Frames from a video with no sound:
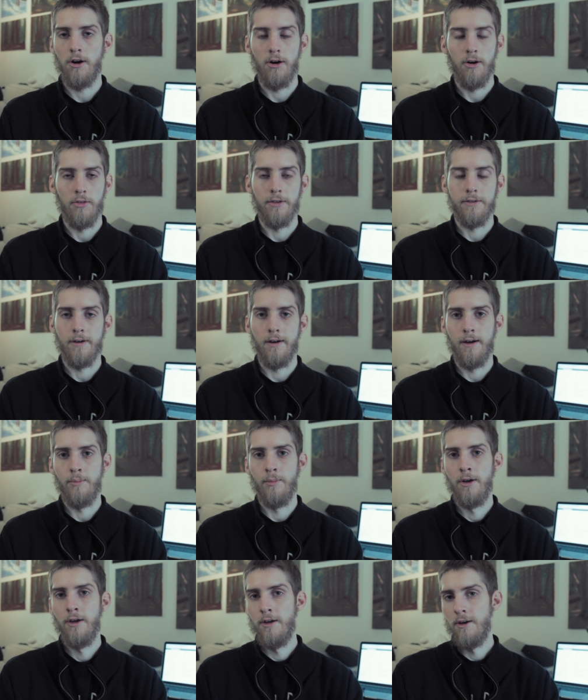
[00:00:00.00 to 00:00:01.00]
all the
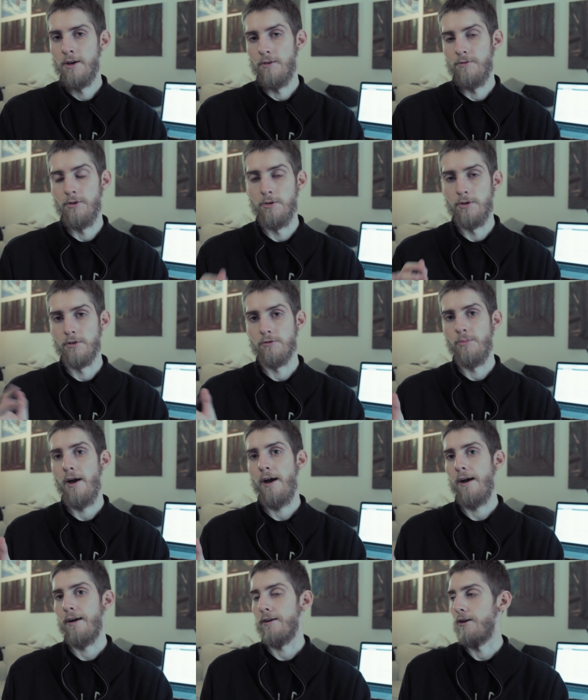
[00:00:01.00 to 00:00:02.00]
time few years
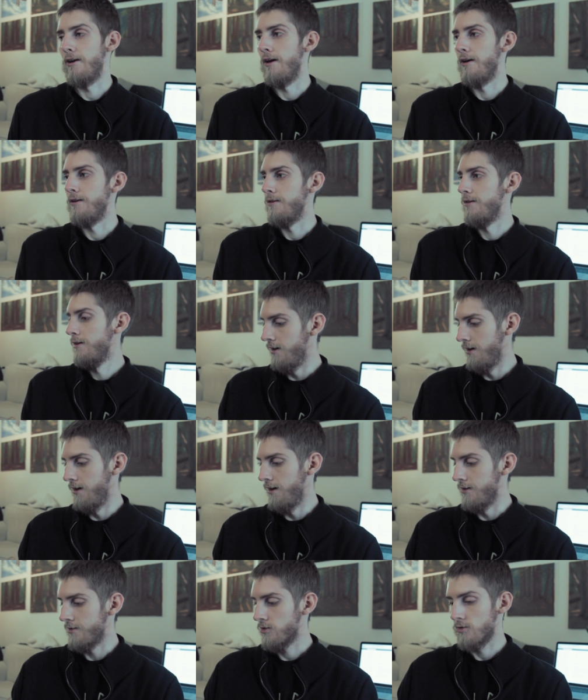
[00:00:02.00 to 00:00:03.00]
back and I
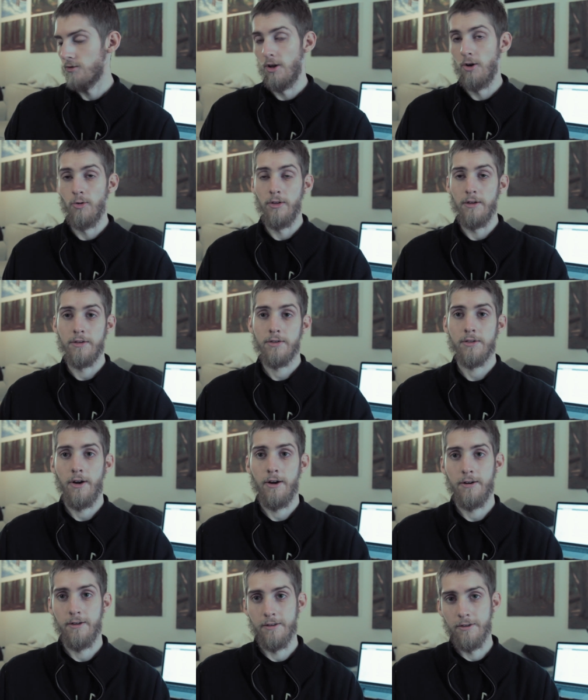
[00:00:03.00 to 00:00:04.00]
uh, slowly
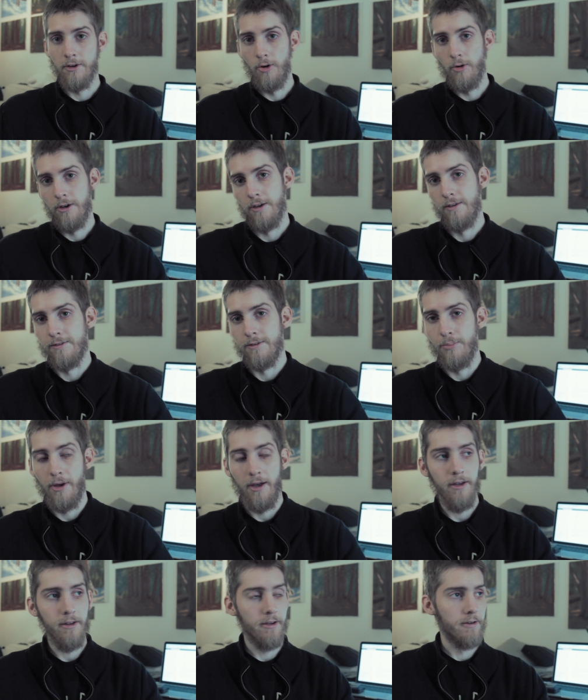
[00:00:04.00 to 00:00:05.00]
started going into
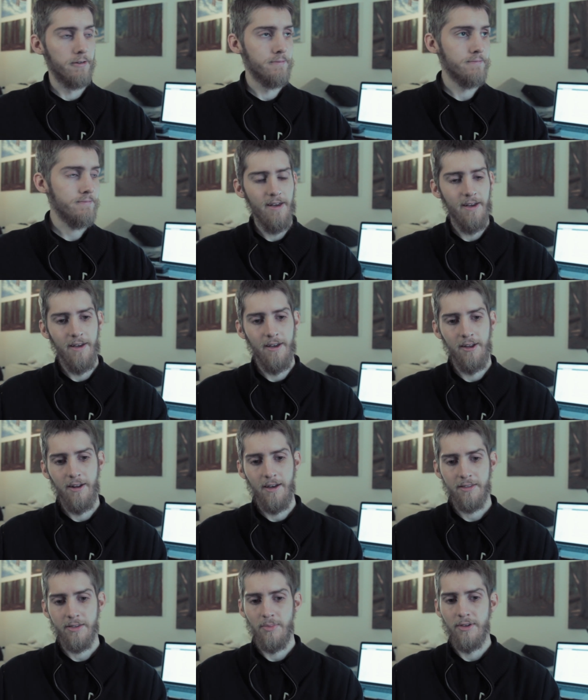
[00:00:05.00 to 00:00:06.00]
painting. And
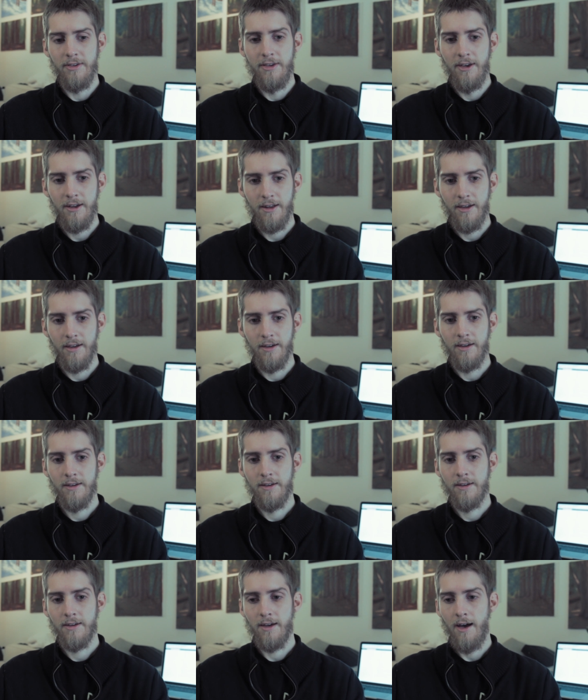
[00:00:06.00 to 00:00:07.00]
at the beginning,
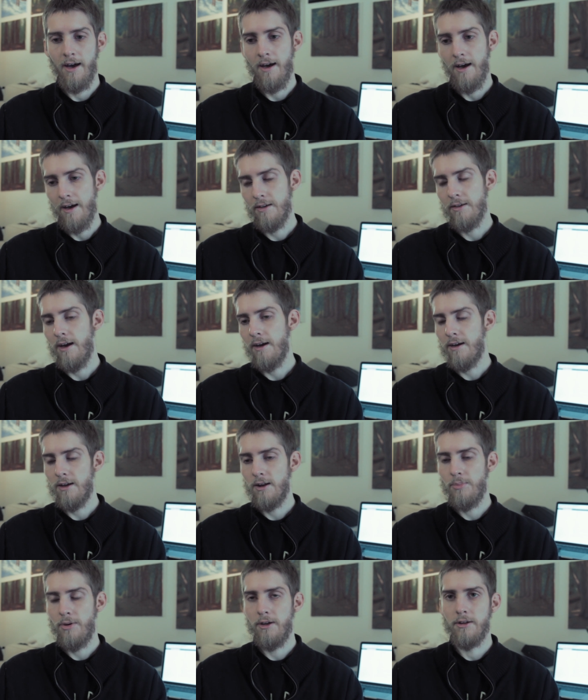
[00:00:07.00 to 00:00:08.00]
I, I, I
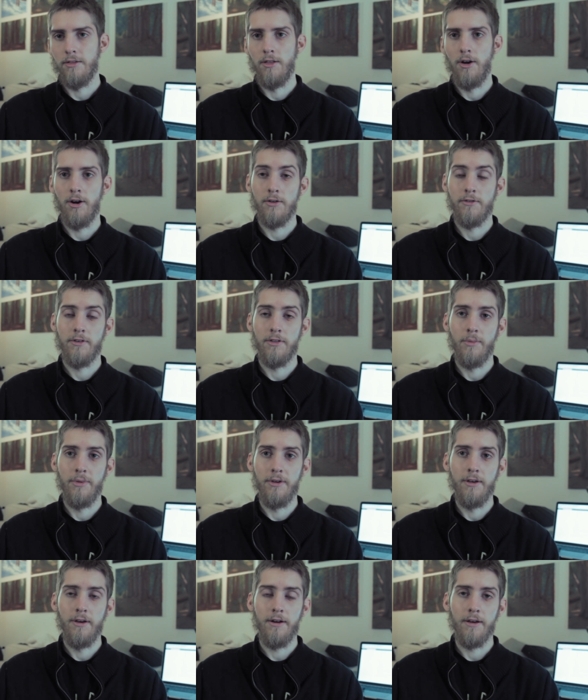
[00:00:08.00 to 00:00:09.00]
kind of painted large in the
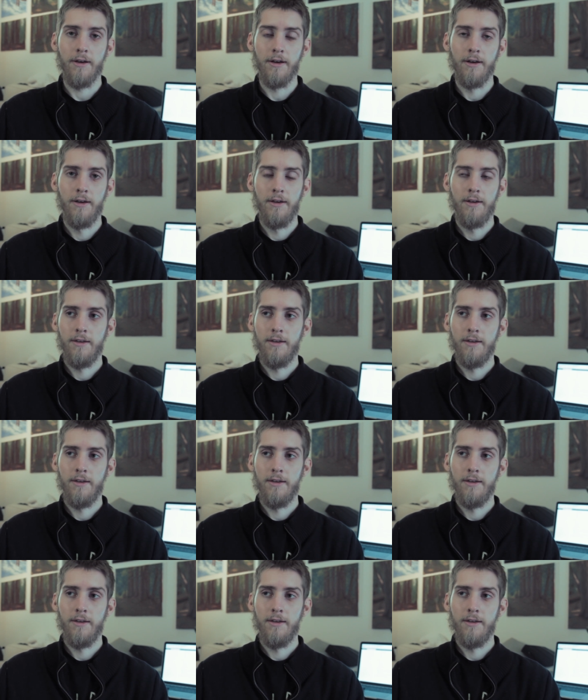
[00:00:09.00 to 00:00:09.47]
beginning,